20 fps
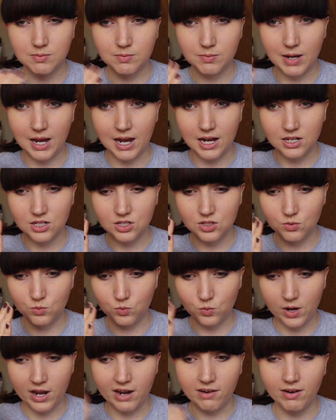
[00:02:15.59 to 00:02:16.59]
patch
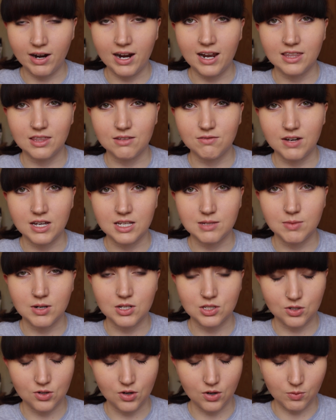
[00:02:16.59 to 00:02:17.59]
where I had the face
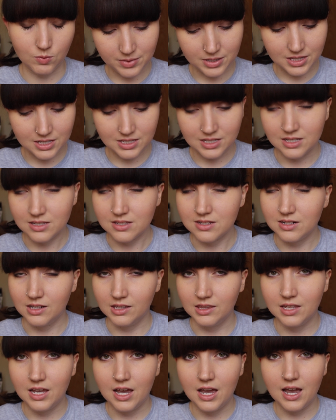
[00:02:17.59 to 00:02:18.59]
mask on, but this hasn't
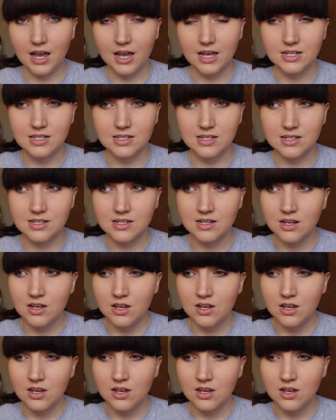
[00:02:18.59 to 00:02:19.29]
done that, and